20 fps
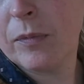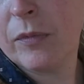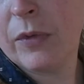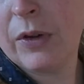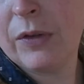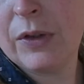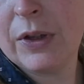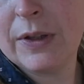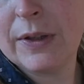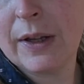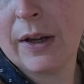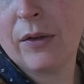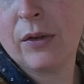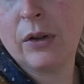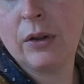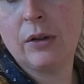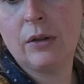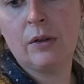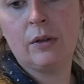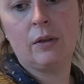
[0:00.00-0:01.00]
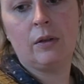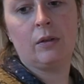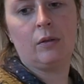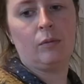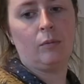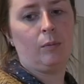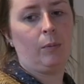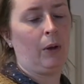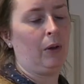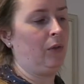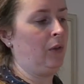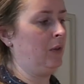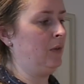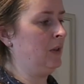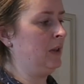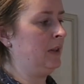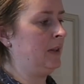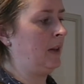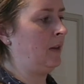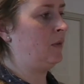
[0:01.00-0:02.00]
57 by
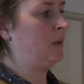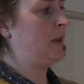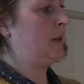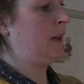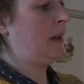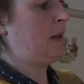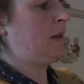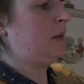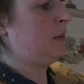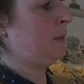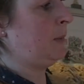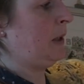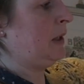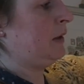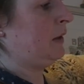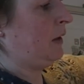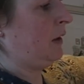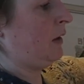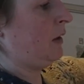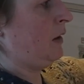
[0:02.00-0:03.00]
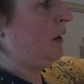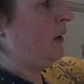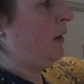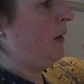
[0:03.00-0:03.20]
57 centimetre